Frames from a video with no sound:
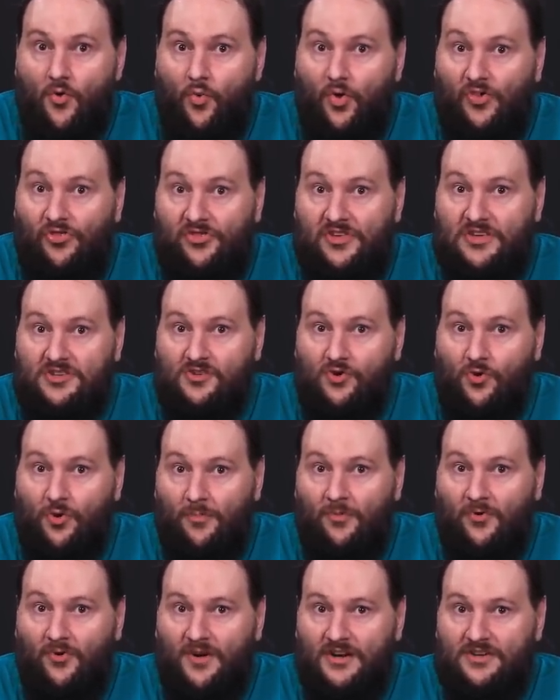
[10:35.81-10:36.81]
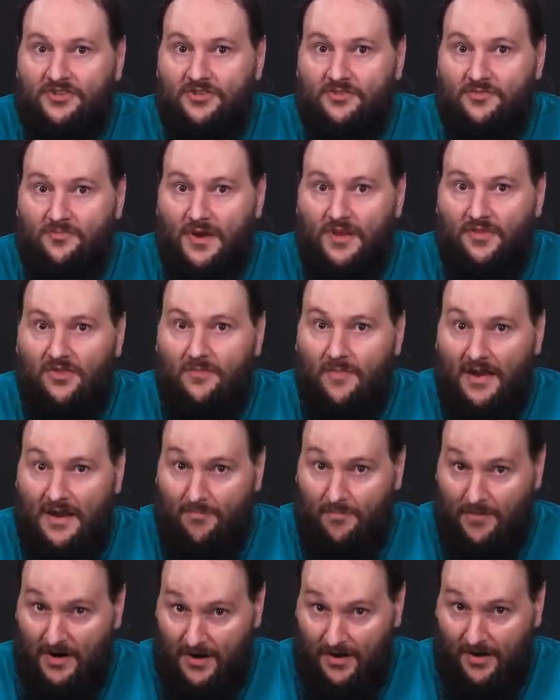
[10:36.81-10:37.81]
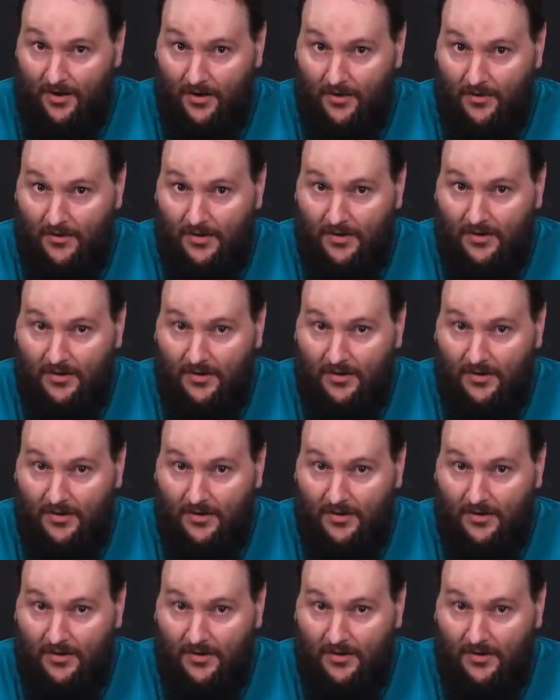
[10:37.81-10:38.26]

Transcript: what these corporations mainly make money on.